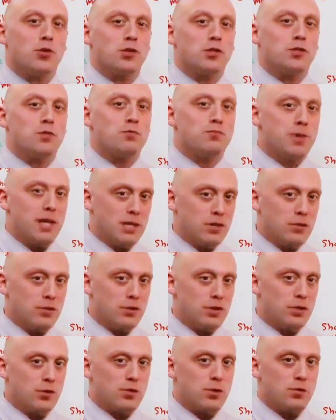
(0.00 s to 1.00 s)
going to
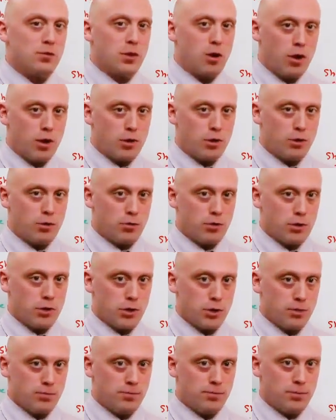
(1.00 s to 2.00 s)
benefit from
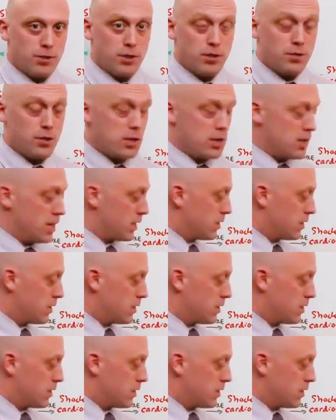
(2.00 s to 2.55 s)
cardioversion? And for the